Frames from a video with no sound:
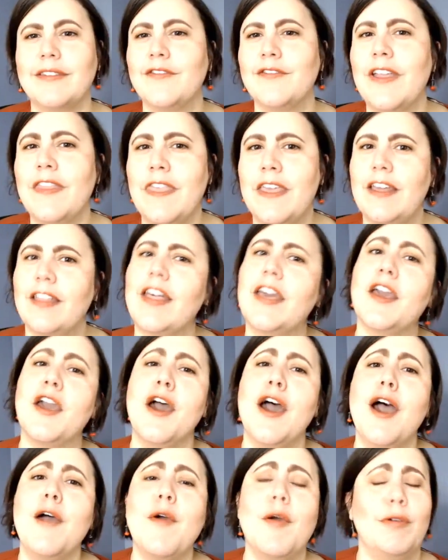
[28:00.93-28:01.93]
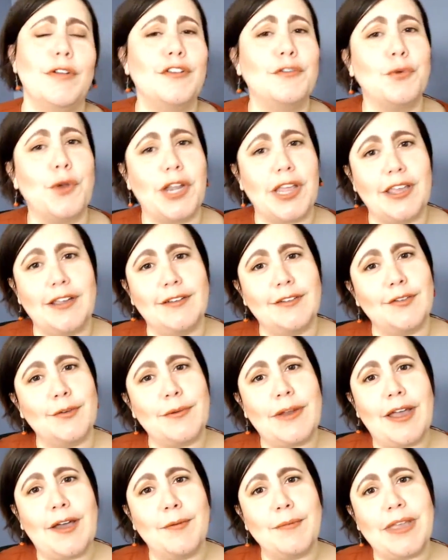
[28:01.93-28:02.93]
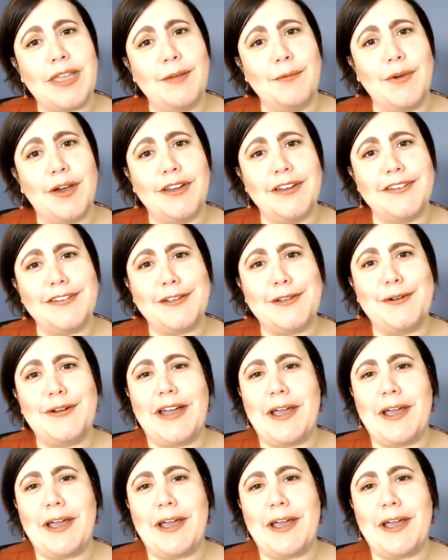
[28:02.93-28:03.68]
I think like, what would 20 years from now me want to do?